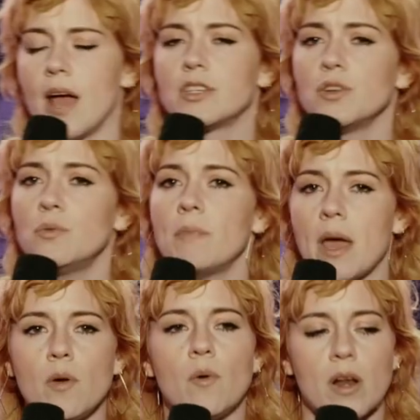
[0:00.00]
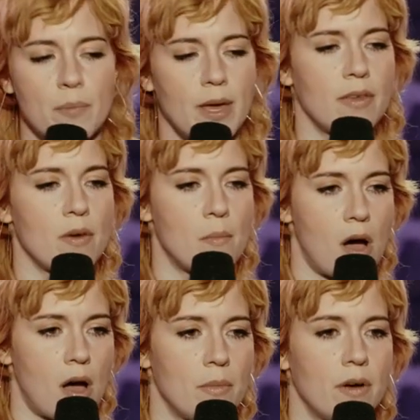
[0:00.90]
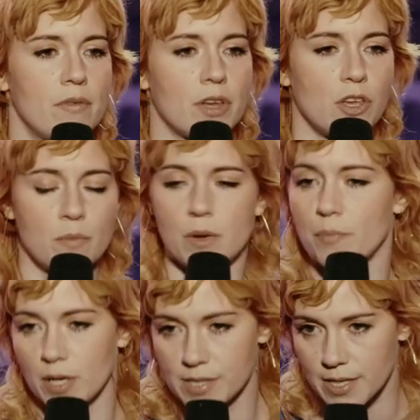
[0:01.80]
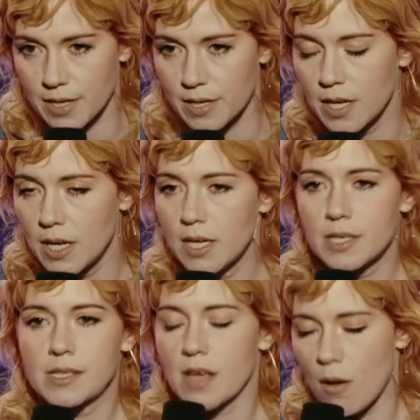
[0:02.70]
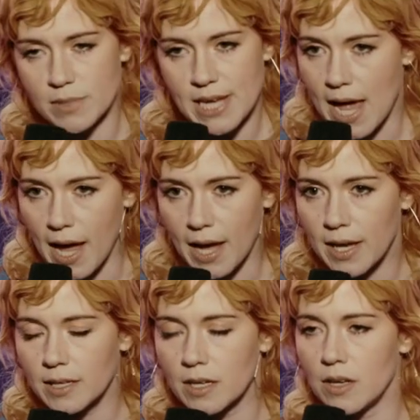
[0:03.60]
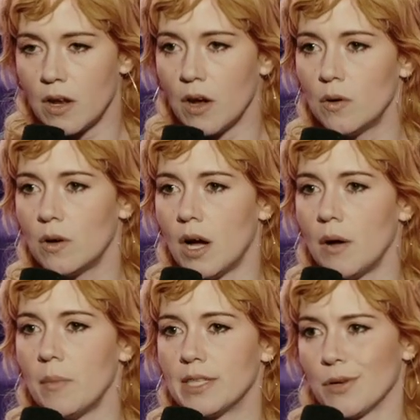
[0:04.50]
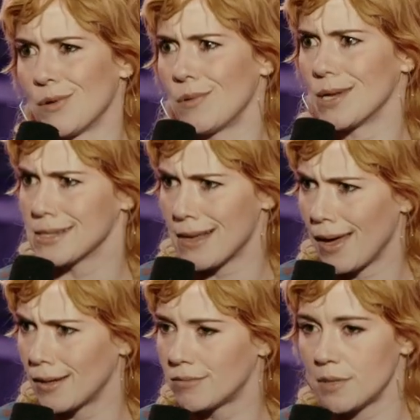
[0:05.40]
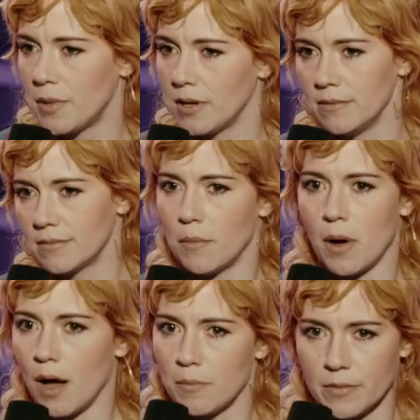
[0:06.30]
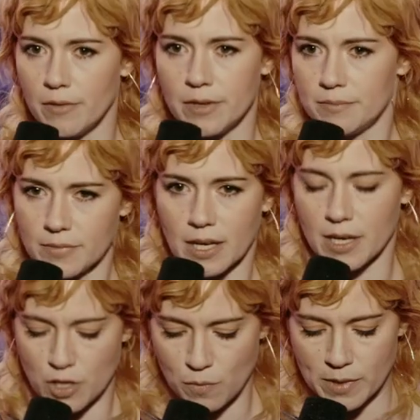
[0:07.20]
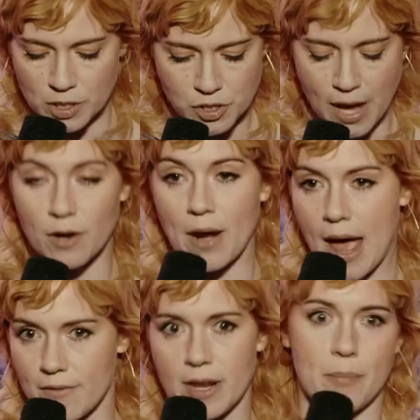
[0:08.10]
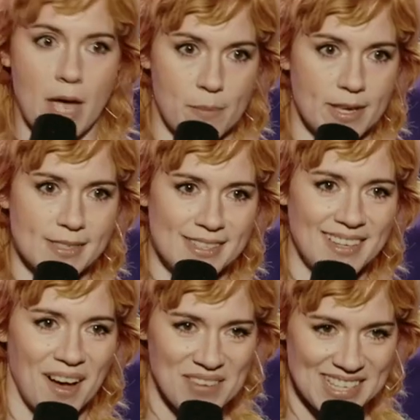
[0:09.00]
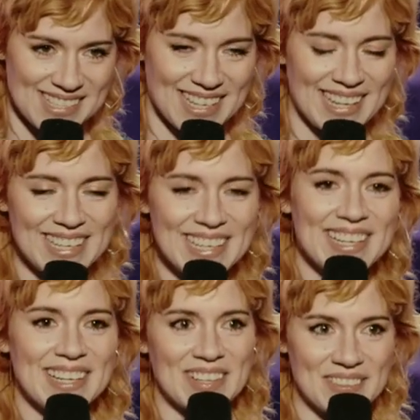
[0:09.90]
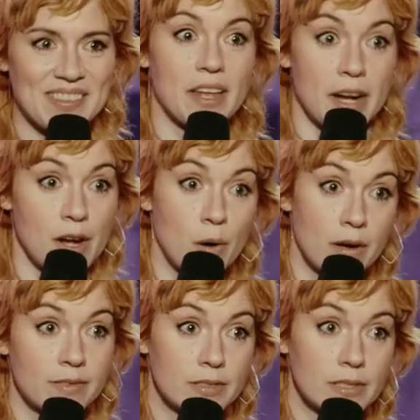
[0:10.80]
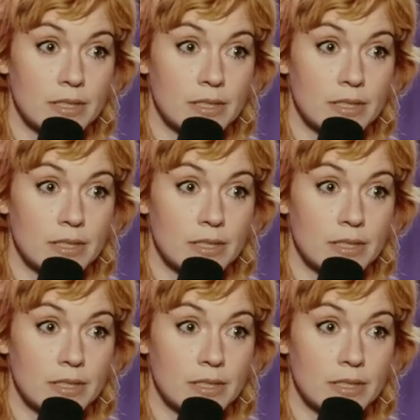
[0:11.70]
I do maybe want to be the mom of a human person someday, you know. Um, I don't know what it's like to be a mom of a, like a human child. I don't have any babies, obviously, you know, that I know of.